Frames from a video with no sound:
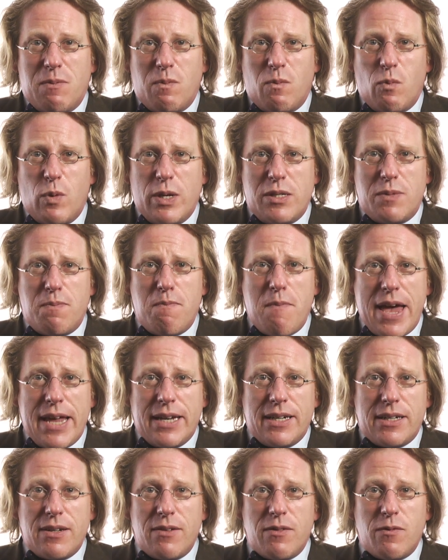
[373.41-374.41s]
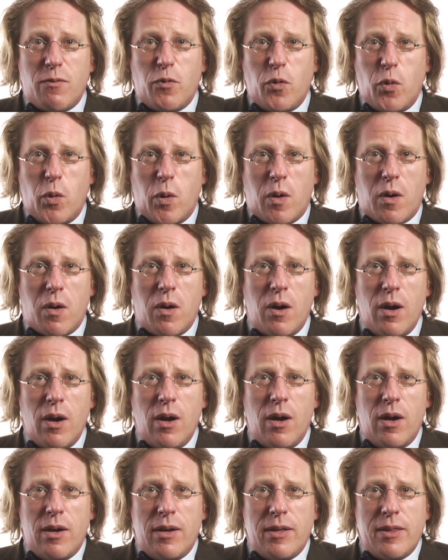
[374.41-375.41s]
was meant for
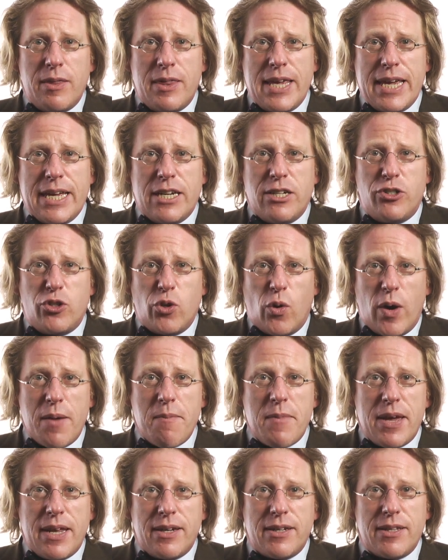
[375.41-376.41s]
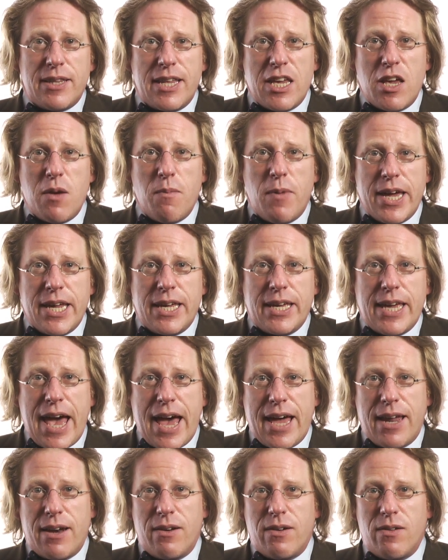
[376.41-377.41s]
the enjoyment that you might
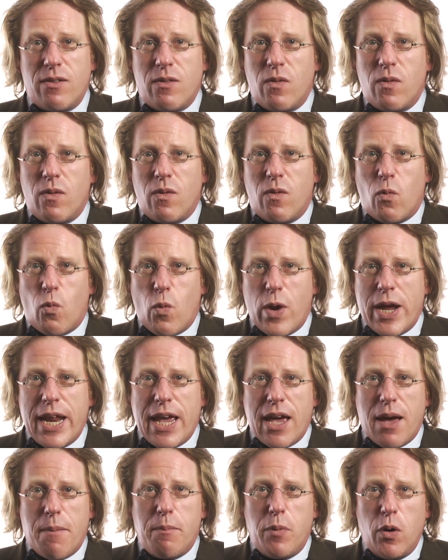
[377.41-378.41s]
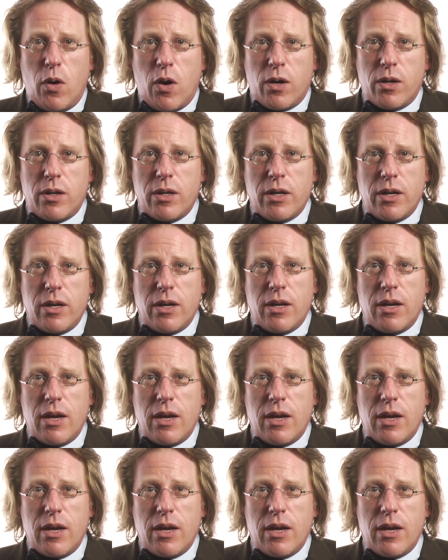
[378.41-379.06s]
get reading a book?